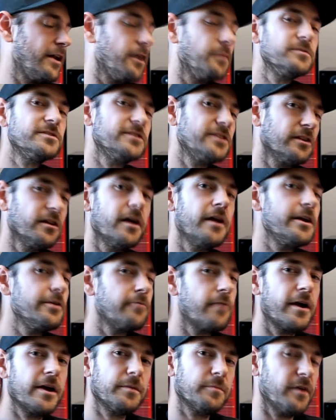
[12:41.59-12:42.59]
And I'm still only
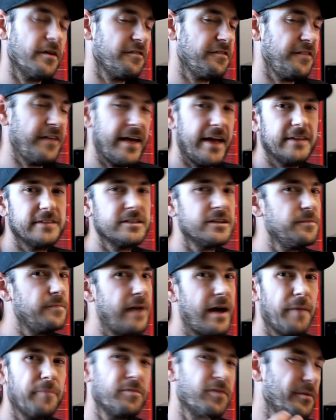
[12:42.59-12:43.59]
running my fans at
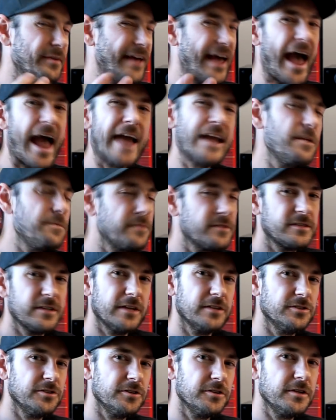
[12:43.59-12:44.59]
about probably
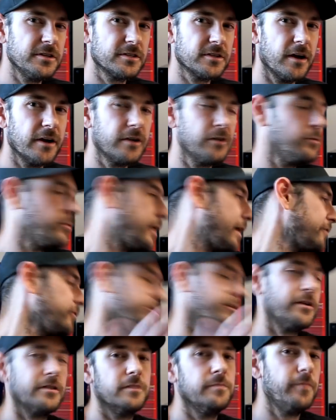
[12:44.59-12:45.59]
80% duty cycle. We'll have a
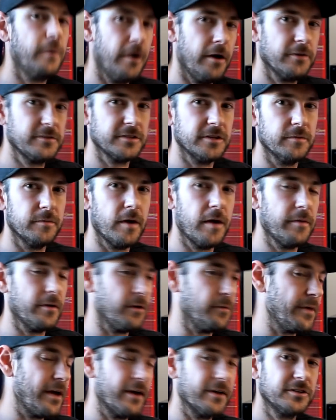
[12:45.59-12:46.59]
look in the BIOS in a moment.
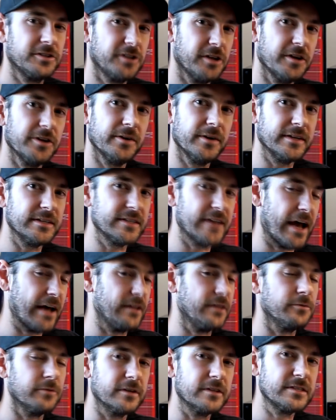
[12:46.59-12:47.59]
I'll be able to show you
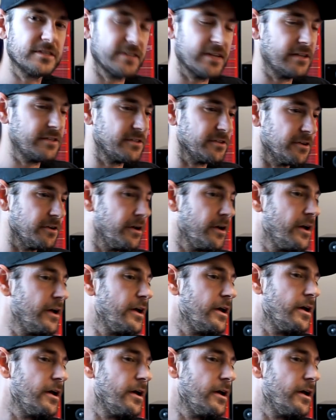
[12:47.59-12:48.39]
exactly what it's set to.